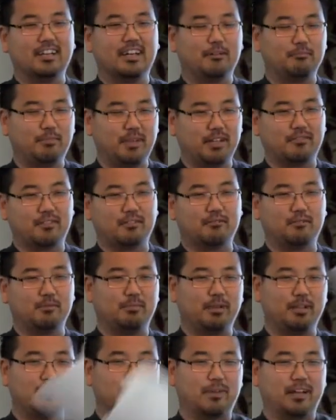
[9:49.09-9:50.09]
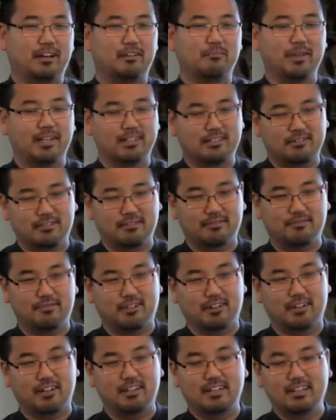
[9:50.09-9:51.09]
A beaver would be a better mentor
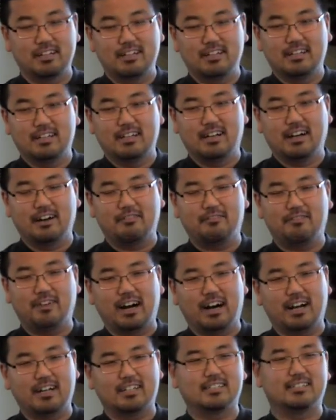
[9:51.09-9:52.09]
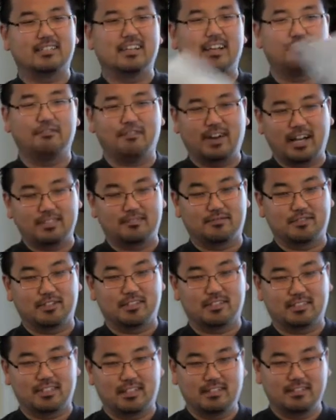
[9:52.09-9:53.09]
for a fox and vice
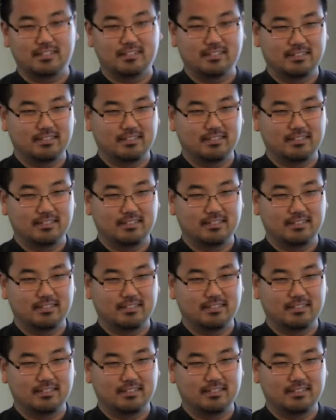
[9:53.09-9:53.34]
versa.